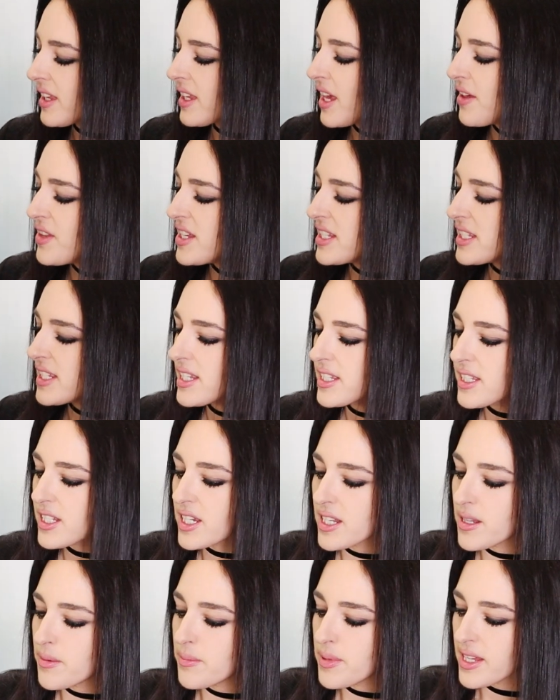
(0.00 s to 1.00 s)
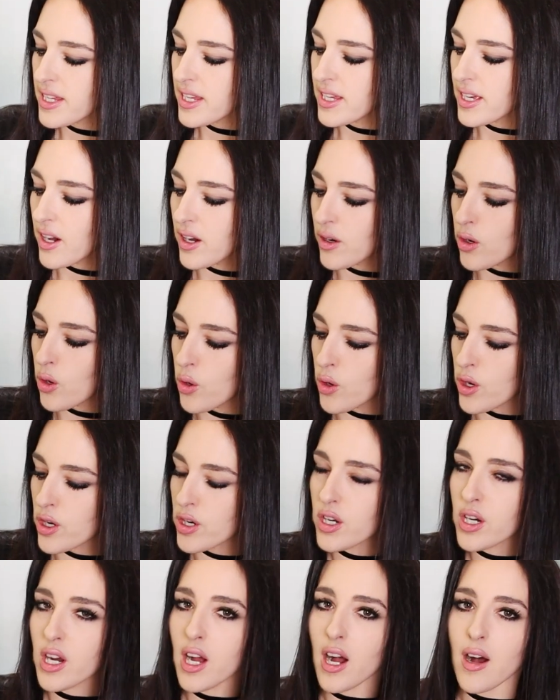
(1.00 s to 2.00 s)
This is gonna be a
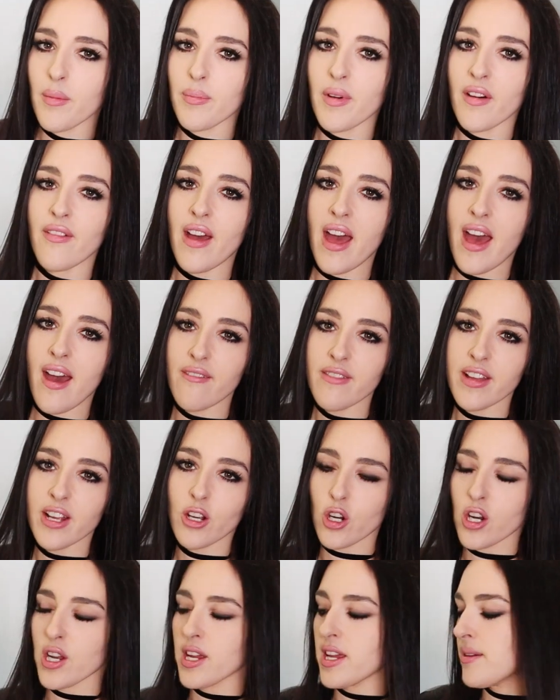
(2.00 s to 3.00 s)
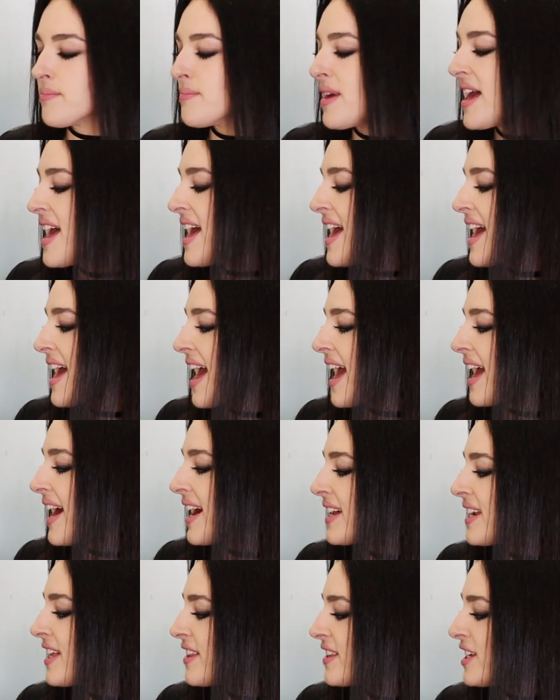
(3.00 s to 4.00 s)
1/4 cup of heavy cream,
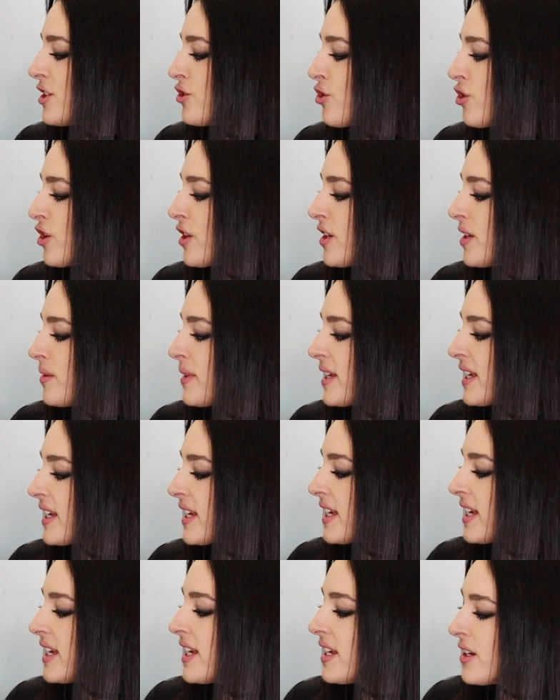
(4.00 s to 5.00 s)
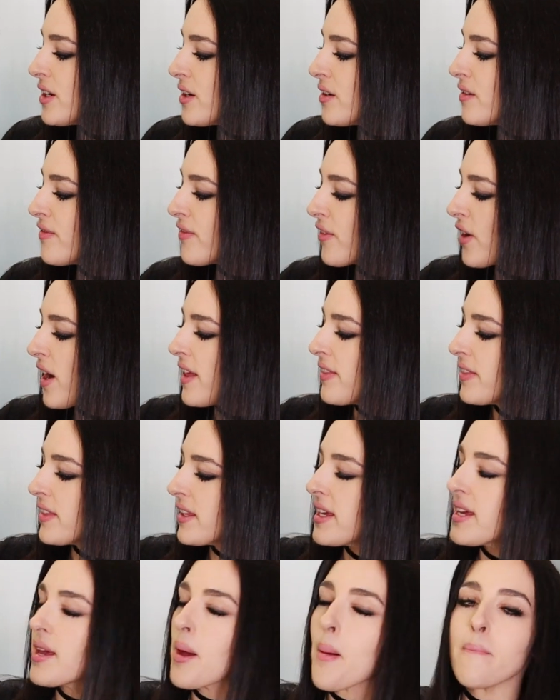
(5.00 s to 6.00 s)
and these are gonna be keto
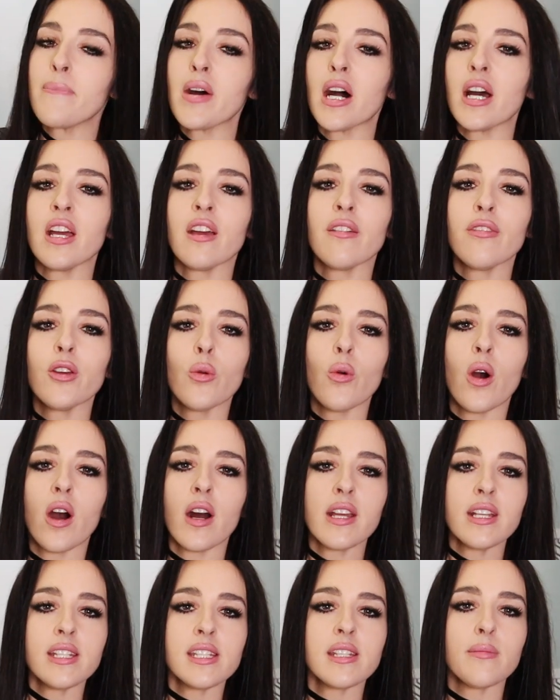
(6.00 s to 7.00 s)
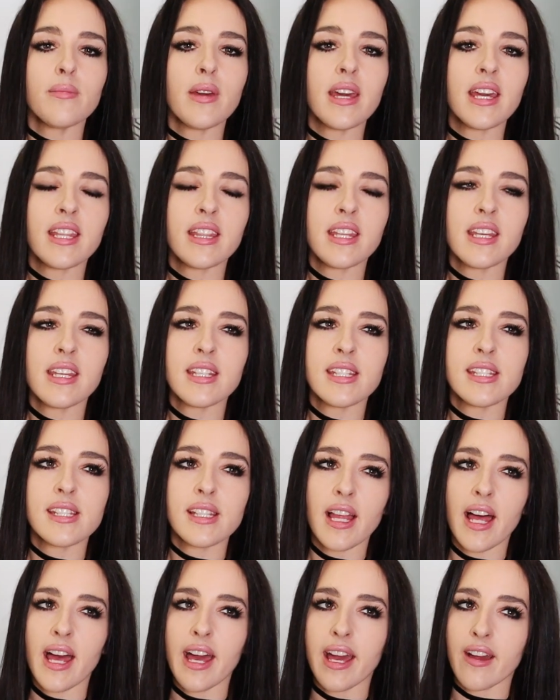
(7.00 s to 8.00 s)
friendly, but if you wanted to make these
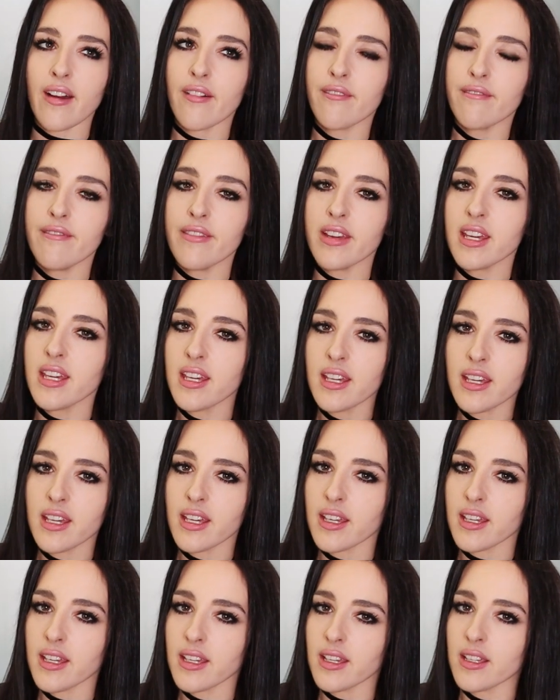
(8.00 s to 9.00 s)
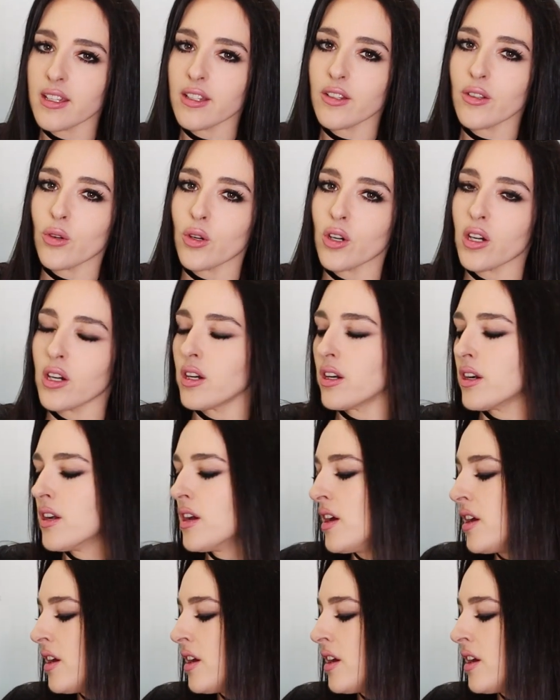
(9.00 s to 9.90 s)
like vegan or